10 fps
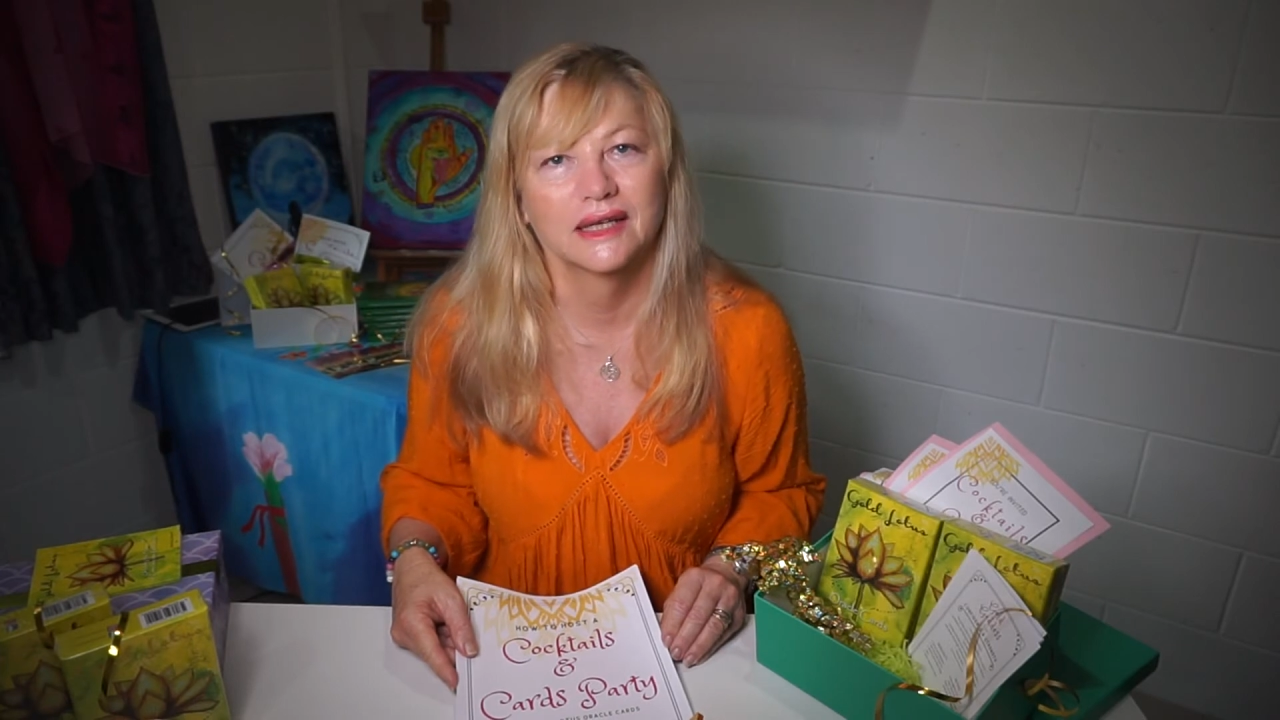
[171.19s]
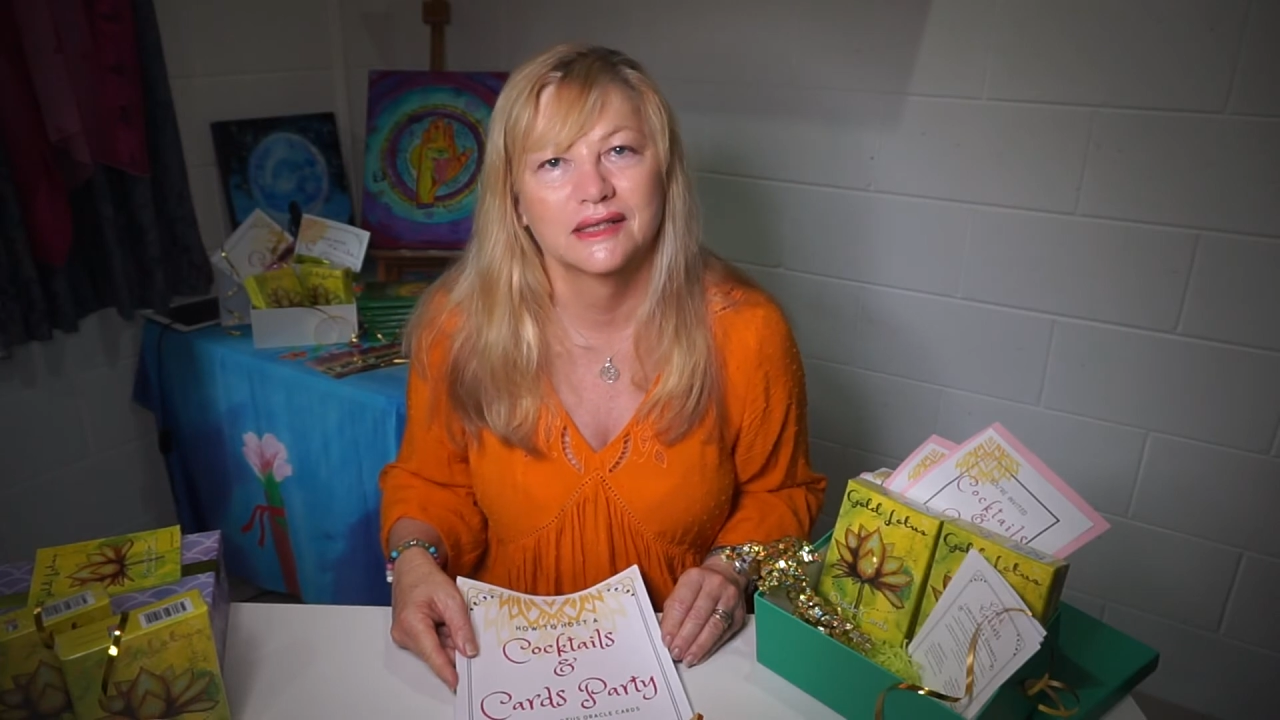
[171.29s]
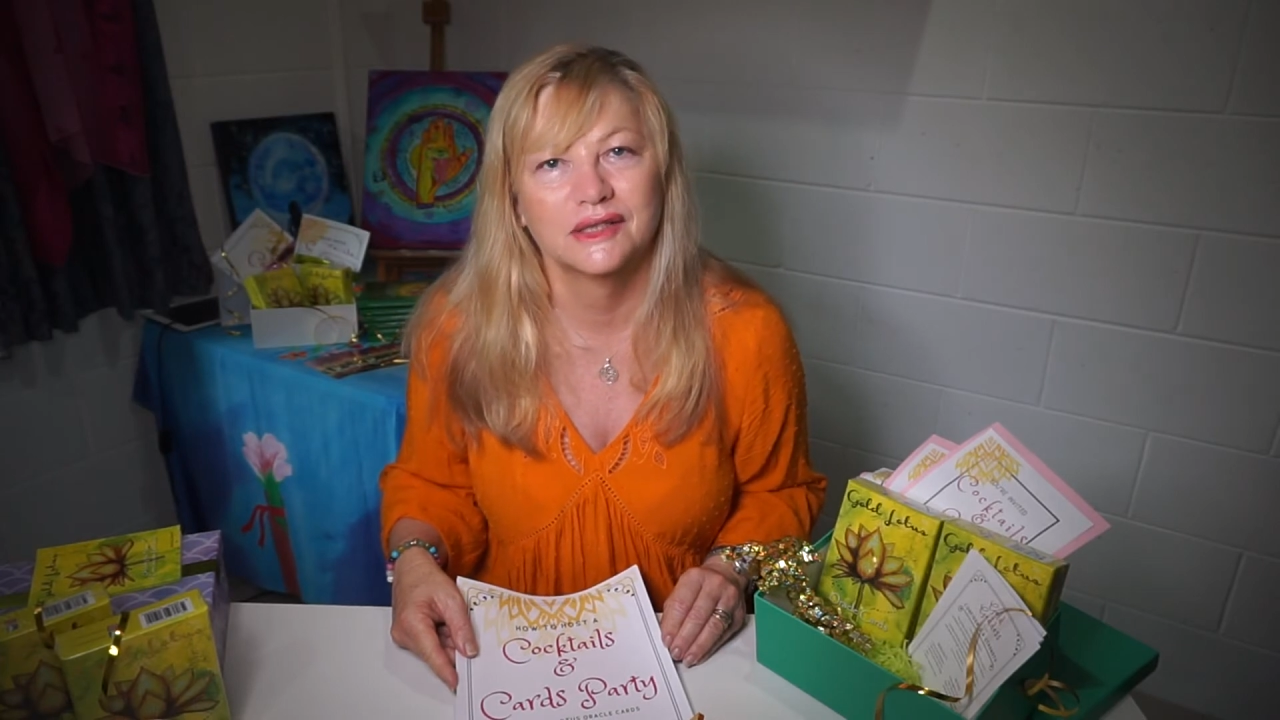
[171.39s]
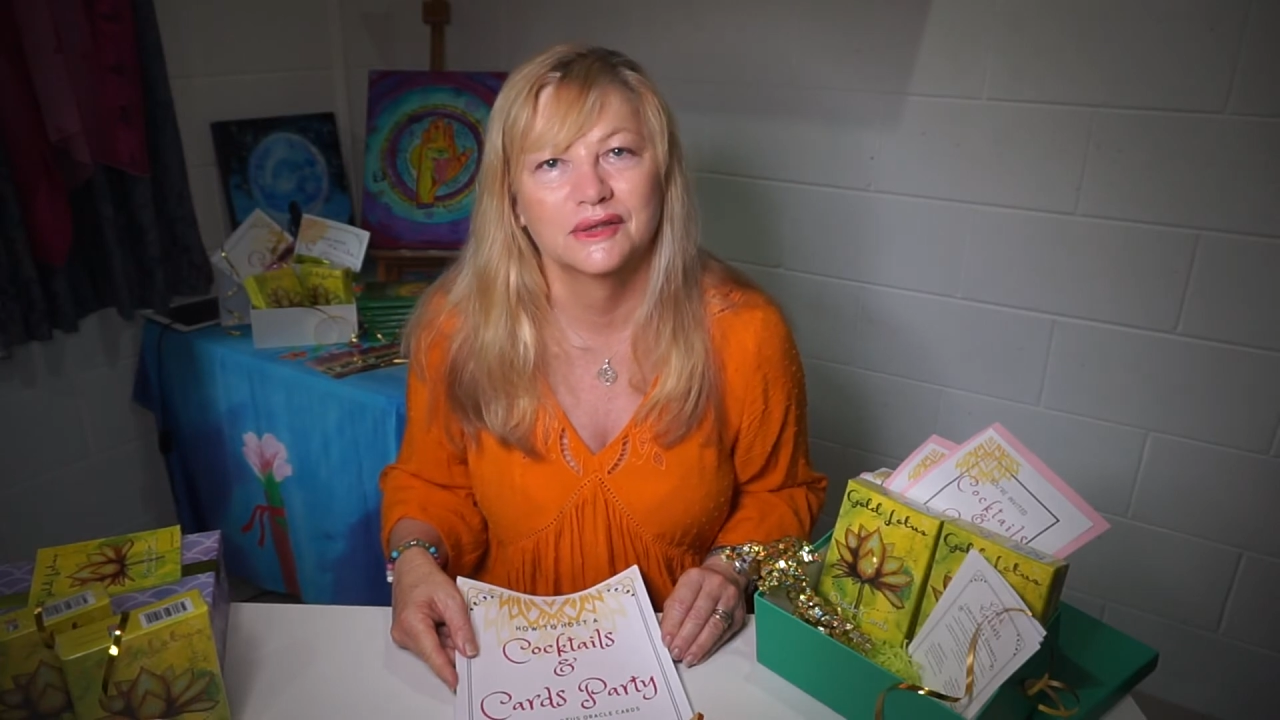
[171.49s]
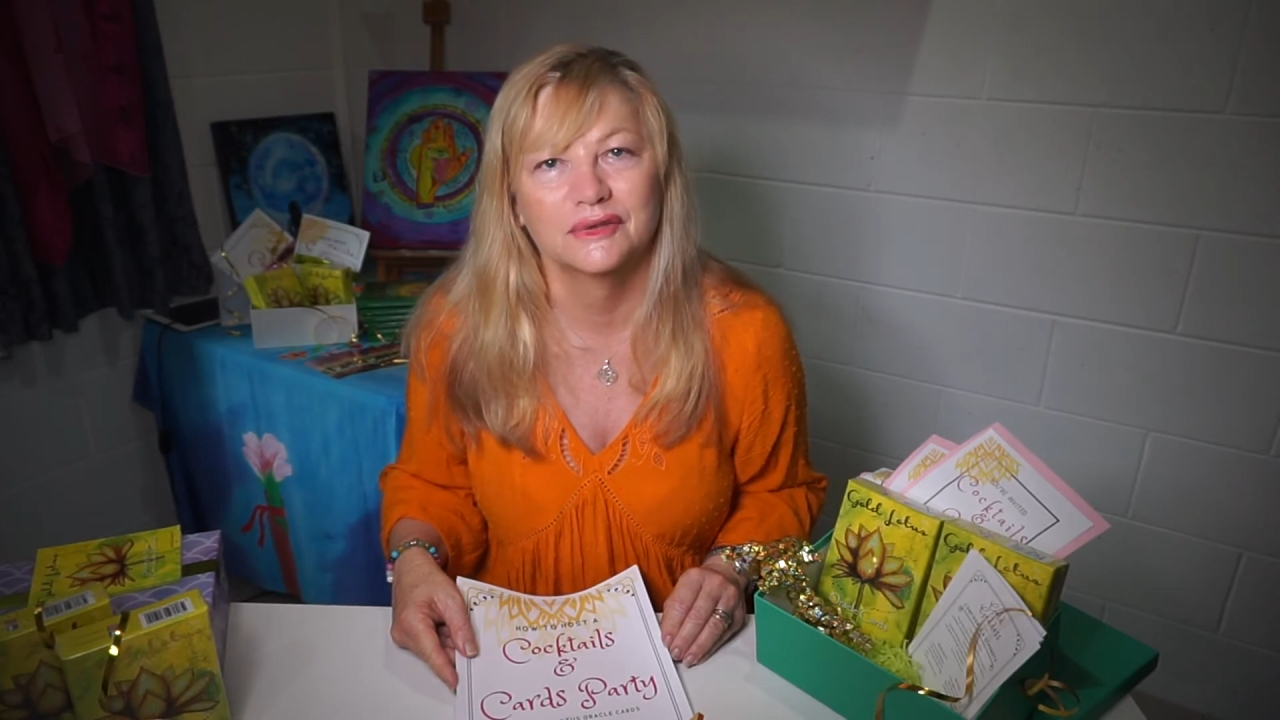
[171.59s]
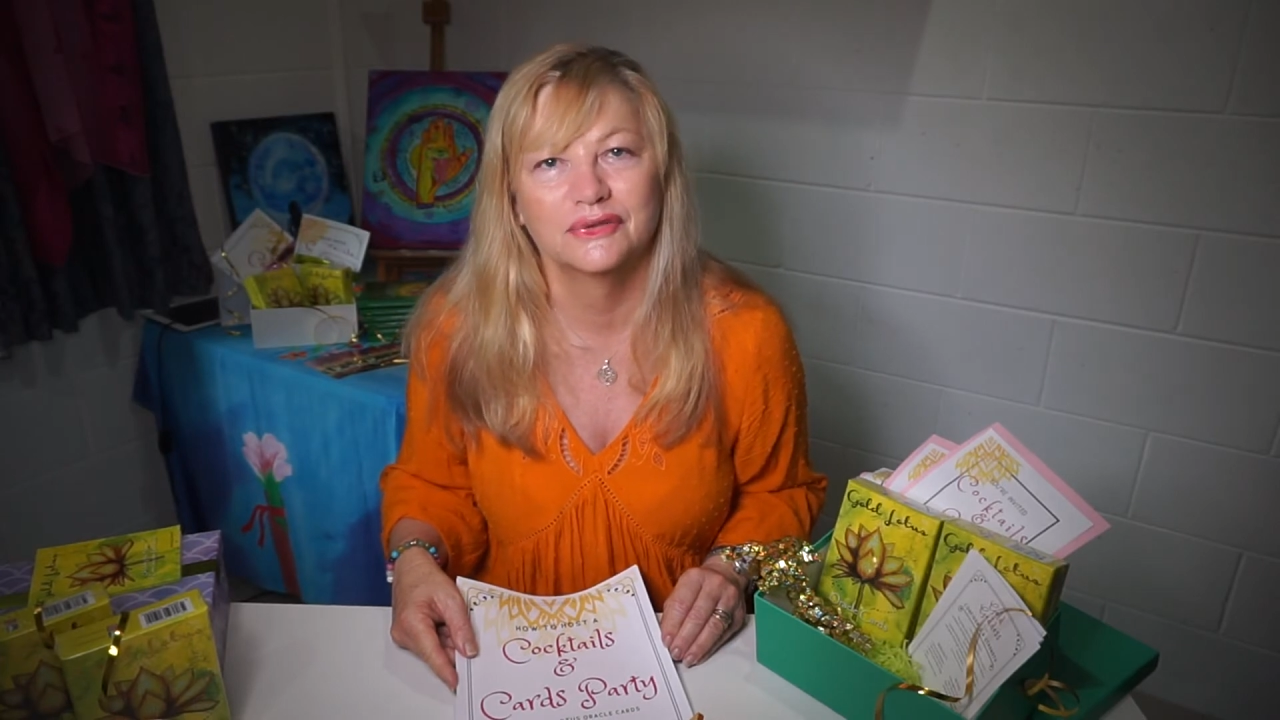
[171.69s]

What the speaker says: as you